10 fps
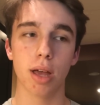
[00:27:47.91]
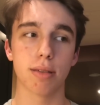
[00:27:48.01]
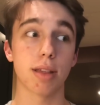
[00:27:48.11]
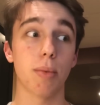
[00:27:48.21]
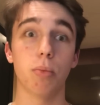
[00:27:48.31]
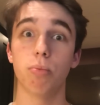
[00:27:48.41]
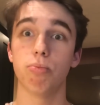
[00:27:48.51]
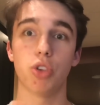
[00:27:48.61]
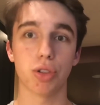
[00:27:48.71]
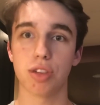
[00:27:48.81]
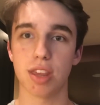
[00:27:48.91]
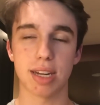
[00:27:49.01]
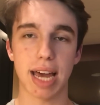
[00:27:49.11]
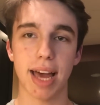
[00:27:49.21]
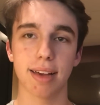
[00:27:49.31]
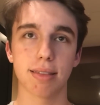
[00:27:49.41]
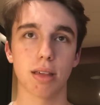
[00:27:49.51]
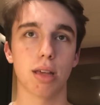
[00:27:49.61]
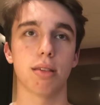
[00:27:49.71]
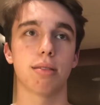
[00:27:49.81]
some just to the
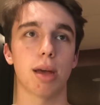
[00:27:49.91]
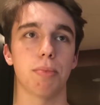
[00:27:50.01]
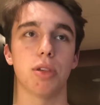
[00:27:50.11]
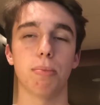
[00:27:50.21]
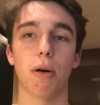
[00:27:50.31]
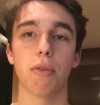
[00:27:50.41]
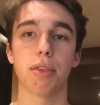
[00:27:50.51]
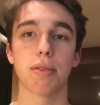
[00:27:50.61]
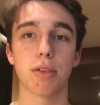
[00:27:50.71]
text, some to both.